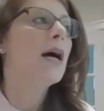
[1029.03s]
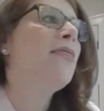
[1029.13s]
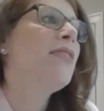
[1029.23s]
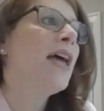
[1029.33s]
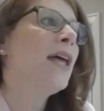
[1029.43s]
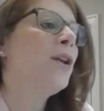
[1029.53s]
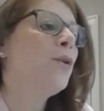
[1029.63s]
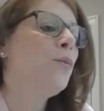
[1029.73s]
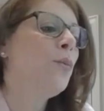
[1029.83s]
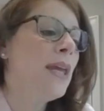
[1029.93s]
And
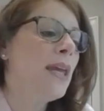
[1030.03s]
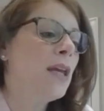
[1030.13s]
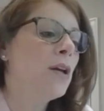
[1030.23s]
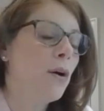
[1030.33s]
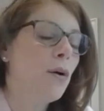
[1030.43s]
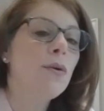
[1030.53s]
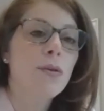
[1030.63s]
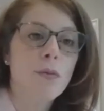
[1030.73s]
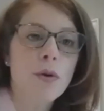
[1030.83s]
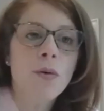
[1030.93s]
then we go
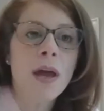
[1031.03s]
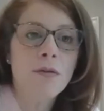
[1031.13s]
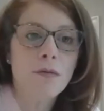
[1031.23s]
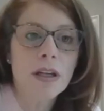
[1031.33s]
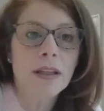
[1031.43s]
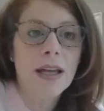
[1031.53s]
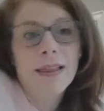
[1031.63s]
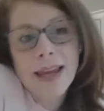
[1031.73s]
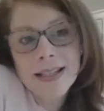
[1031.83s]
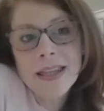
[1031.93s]
through and really,
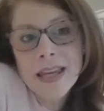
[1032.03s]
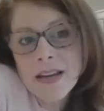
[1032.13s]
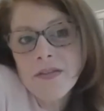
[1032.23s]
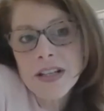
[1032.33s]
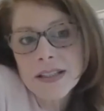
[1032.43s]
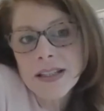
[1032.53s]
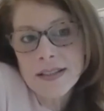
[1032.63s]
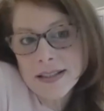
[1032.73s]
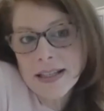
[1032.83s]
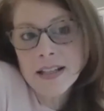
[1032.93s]
I like to think of it as
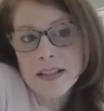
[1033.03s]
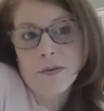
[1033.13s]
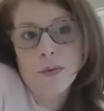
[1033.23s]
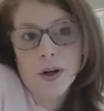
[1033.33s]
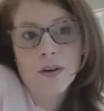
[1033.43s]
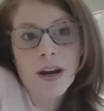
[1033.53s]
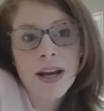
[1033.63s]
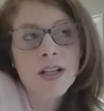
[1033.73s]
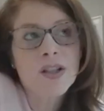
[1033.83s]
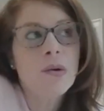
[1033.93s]
like detective work,
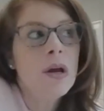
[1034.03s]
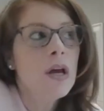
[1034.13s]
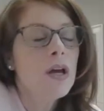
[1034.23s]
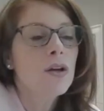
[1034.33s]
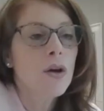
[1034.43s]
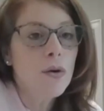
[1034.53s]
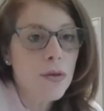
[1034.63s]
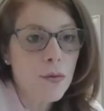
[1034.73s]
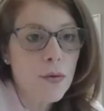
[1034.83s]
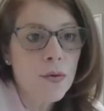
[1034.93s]
right? So go
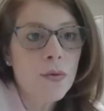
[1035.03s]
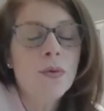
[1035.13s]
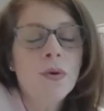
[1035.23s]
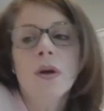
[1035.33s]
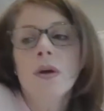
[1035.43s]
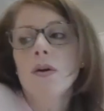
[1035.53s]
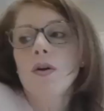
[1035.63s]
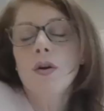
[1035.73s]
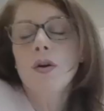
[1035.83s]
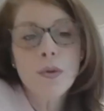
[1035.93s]
through
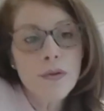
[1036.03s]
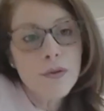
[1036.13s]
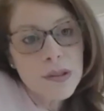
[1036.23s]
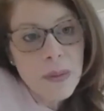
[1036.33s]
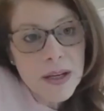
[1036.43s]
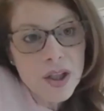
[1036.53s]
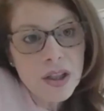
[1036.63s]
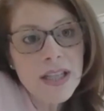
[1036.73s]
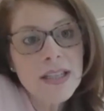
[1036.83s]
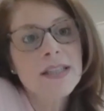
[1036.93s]
who are their
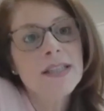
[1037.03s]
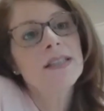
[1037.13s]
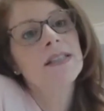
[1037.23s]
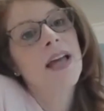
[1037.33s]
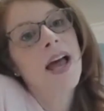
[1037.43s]
specialists.